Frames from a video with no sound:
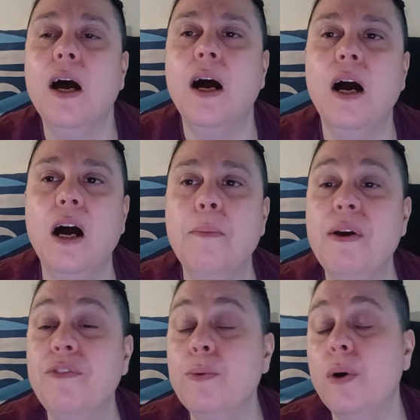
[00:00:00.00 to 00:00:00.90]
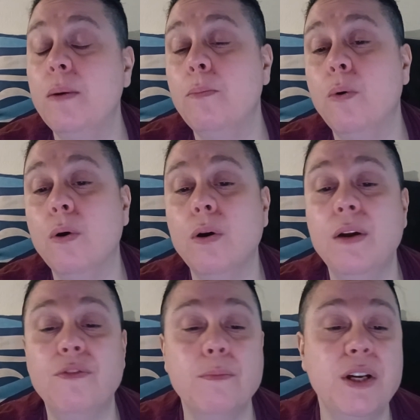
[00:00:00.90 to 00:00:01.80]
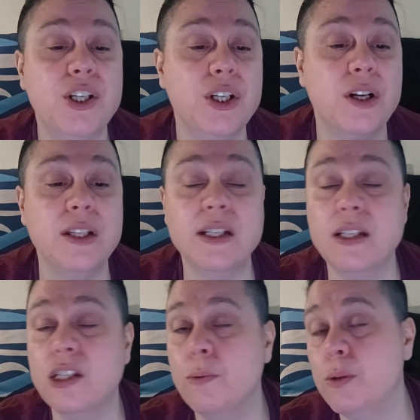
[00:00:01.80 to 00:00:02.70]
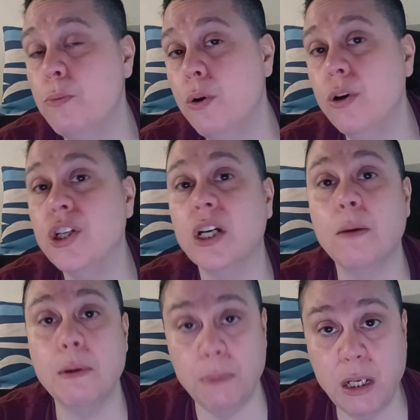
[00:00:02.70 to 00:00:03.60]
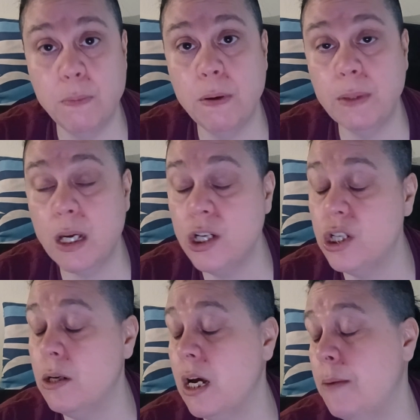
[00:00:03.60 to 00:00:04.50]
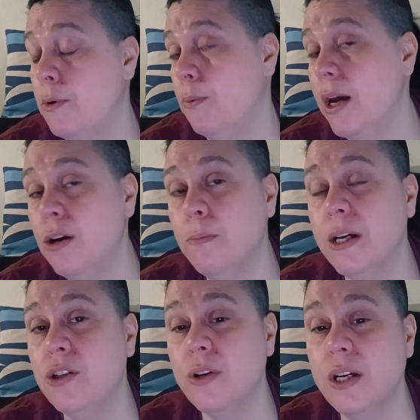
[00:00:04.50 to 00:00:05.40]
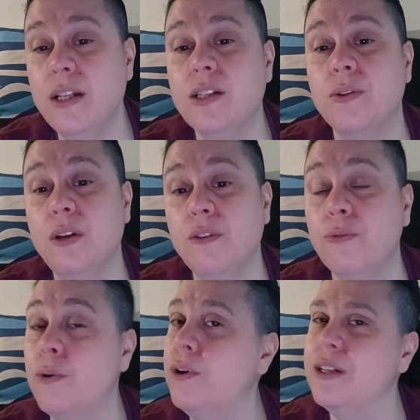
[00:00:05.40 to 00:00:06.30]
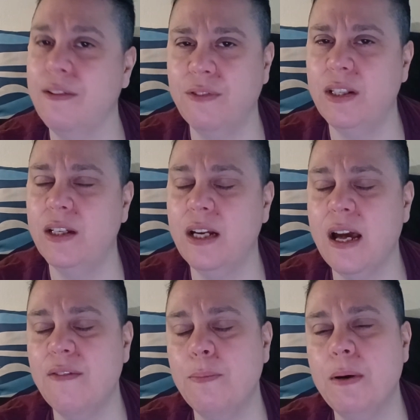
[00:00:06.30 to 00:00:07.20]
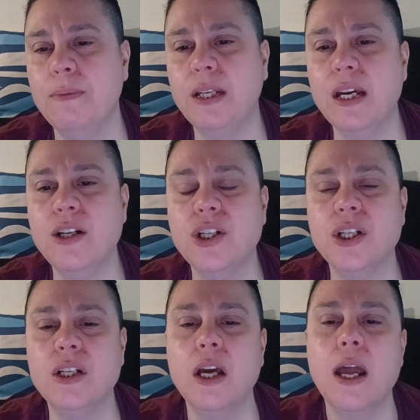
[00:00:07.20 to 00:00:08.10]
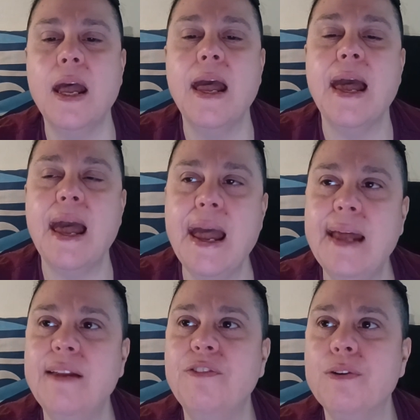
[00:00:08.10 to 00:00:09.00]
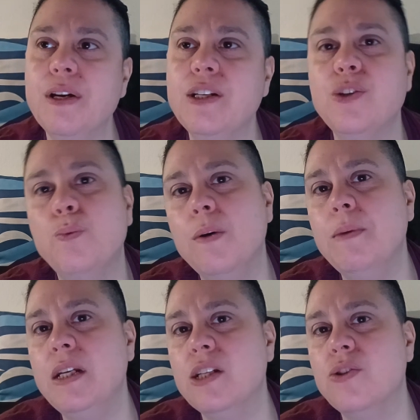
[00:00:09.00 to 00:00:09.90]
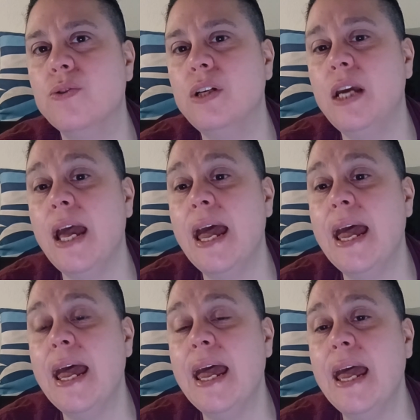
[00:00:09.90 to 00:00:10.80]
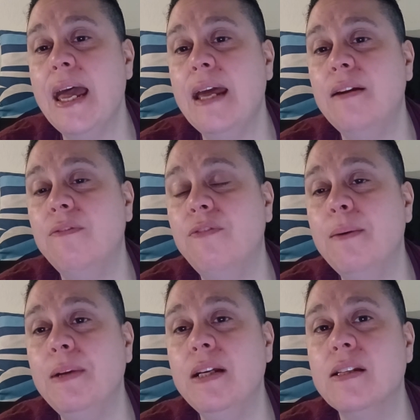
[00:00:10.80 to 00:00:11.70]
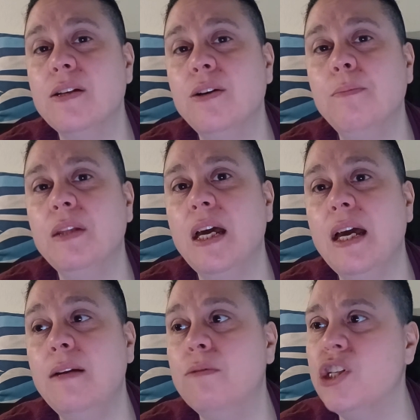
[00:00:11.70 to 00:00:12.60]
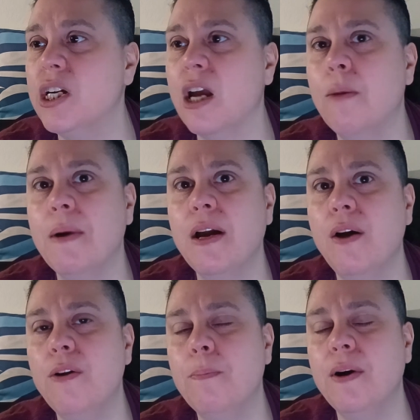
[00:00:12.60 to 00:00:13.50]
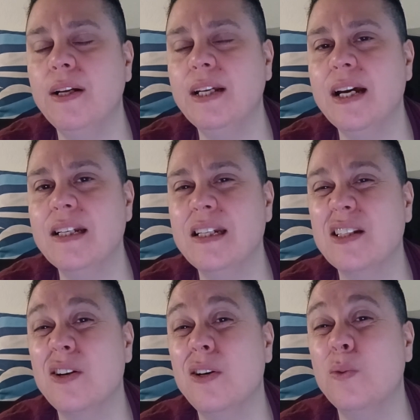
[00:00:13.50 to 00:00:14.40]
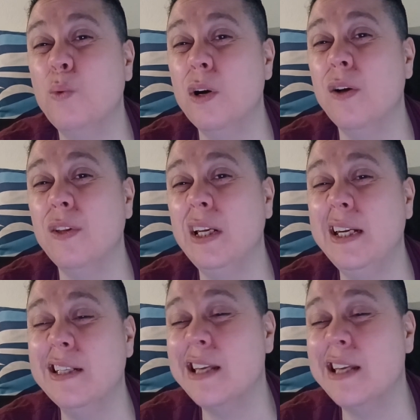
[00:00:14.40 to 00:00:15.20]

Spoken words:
If you want more information on this and so much more, check out my Medium publication. I am a writer by trade, so therefore definitely going to have a publication. And if you're into women history and feminism, then check out my other podcast. It's called Where All the Ladies